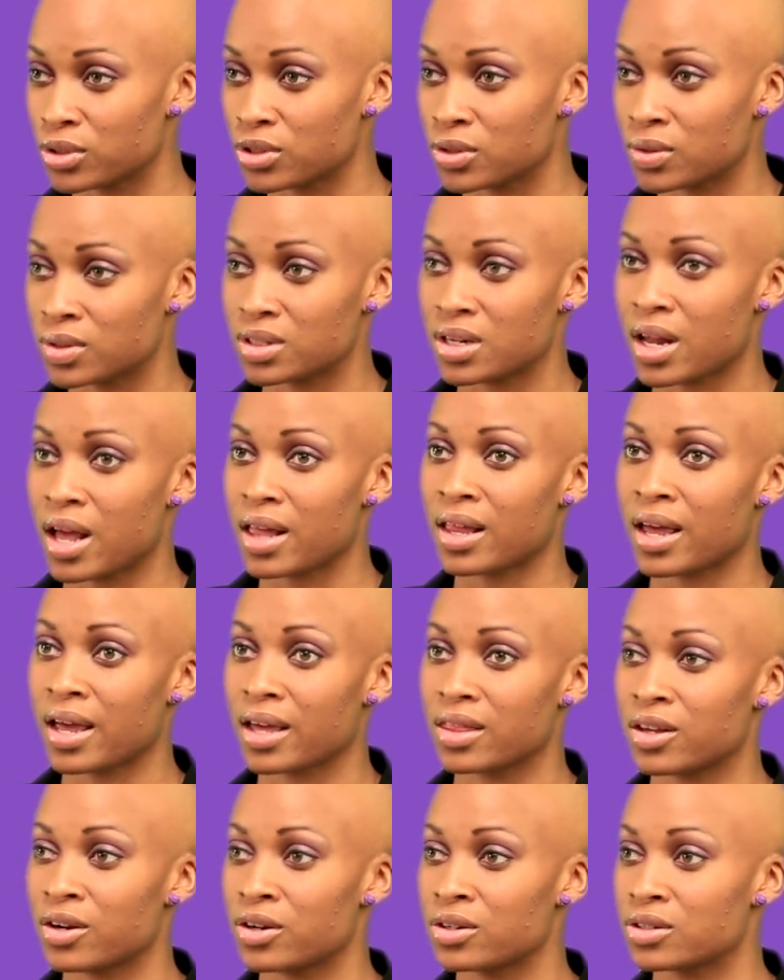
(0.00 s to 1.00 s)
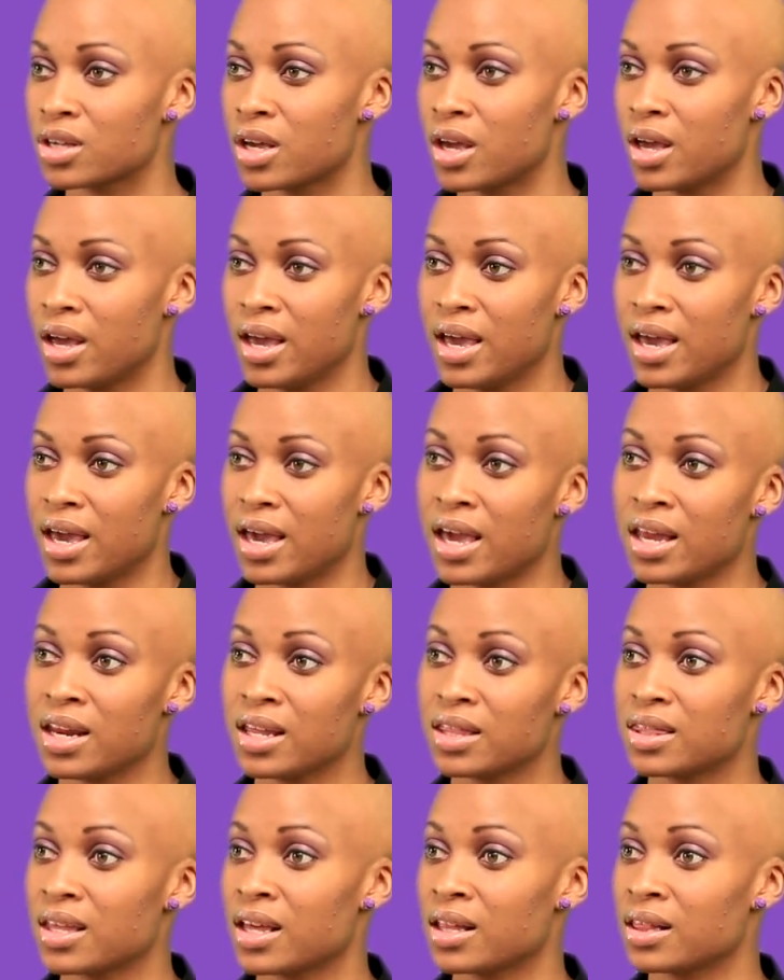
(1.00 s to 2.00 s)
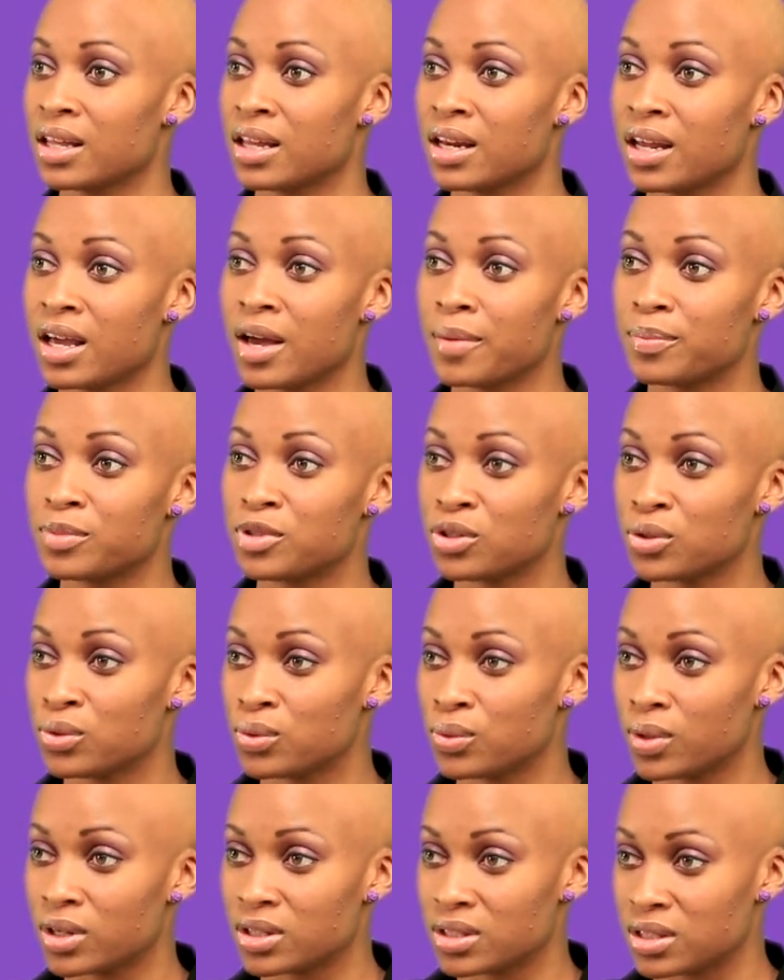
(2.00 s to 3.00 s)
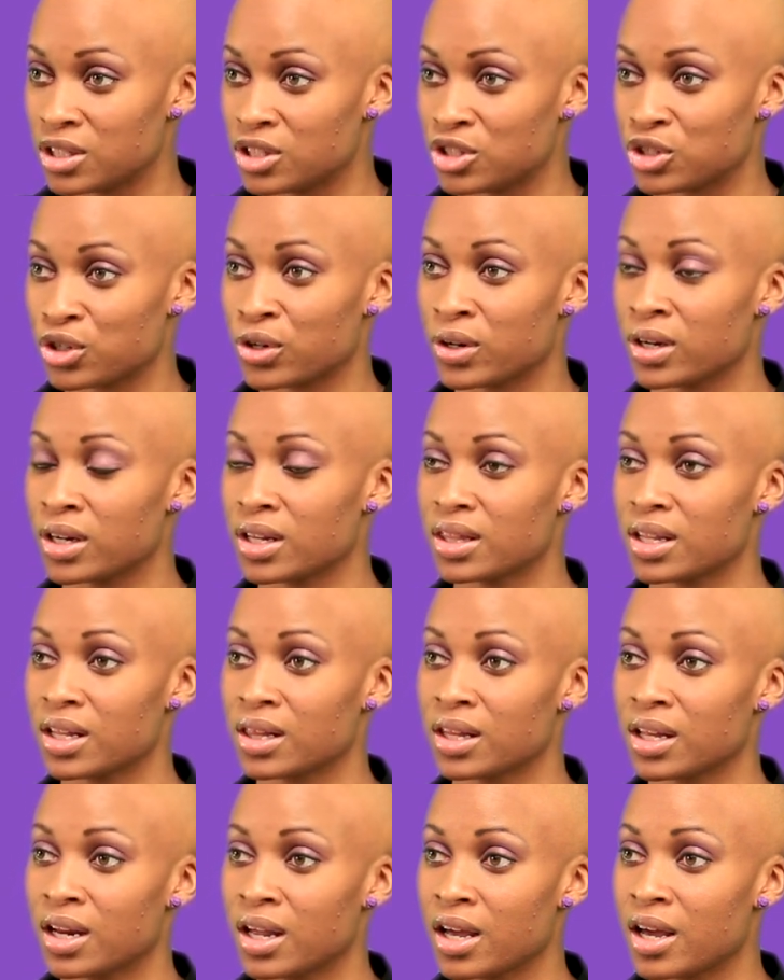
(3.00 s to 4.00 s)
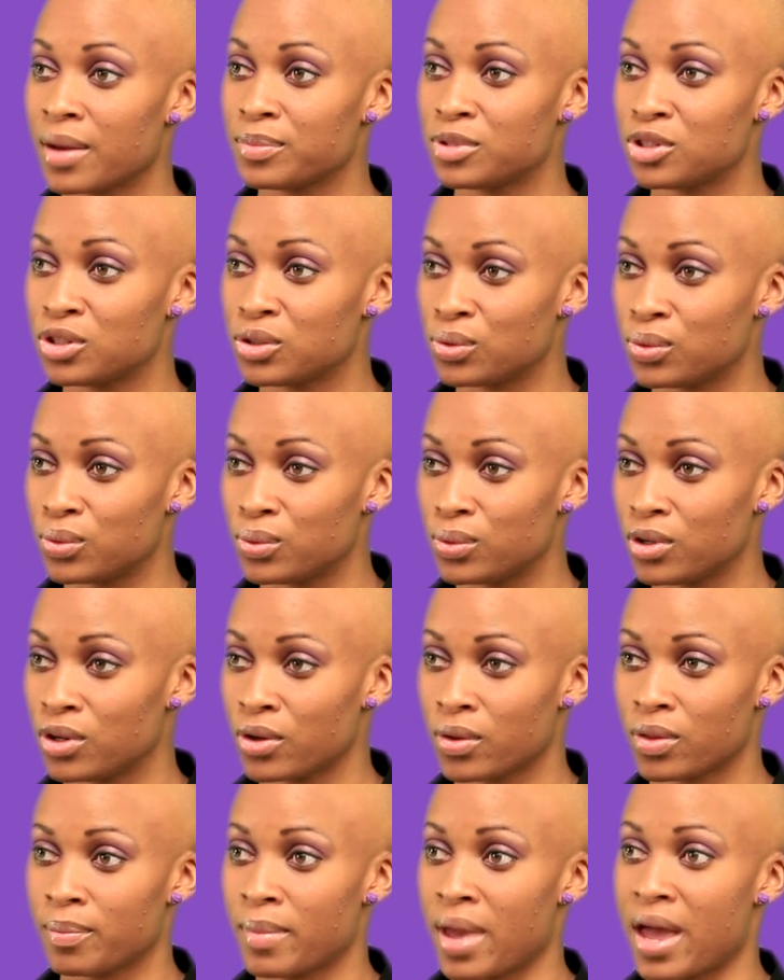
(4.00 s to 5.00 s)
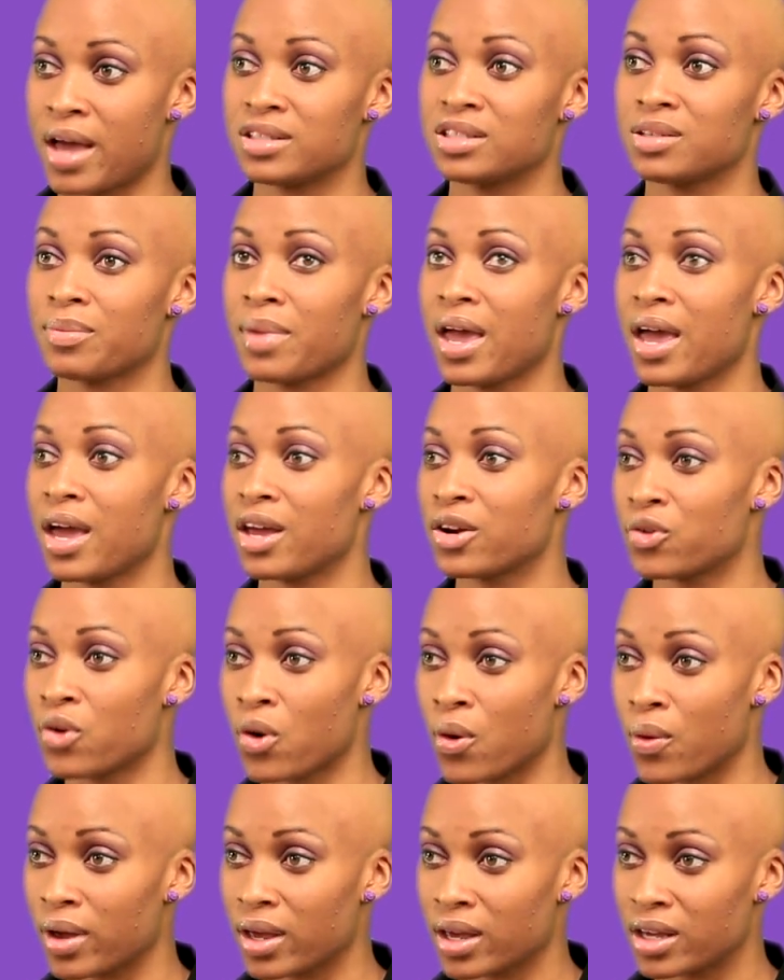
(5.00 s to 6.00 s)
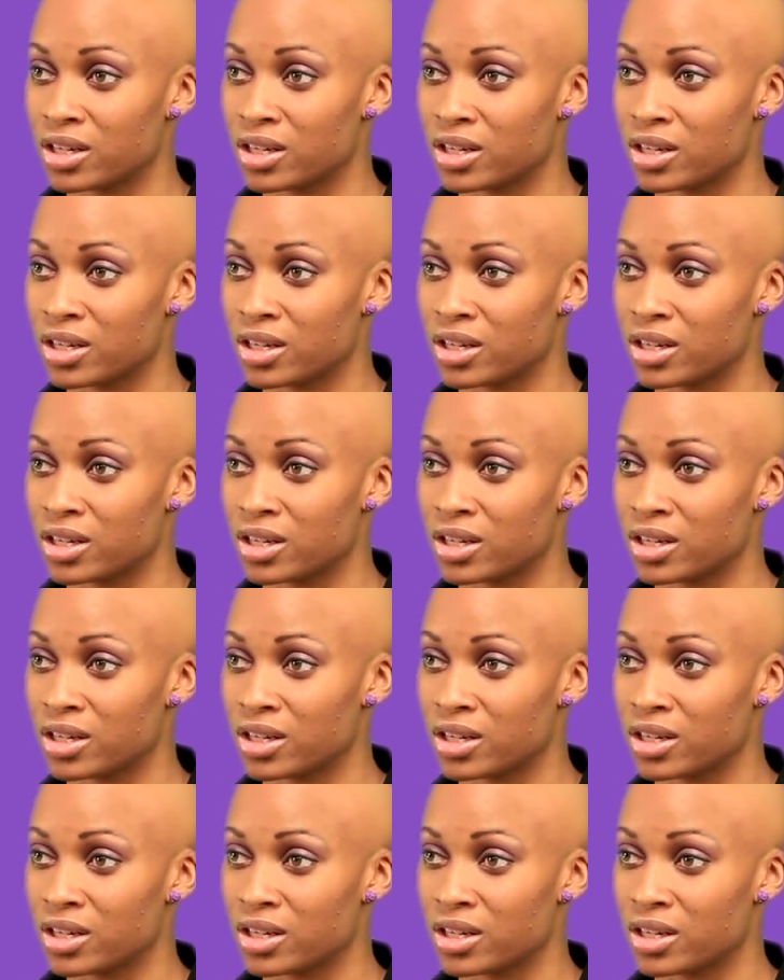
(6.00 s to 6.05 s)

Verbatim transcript: So it's not like there's anything leading up to a seizure, or anything leading up to, you know, the mass in my head growing.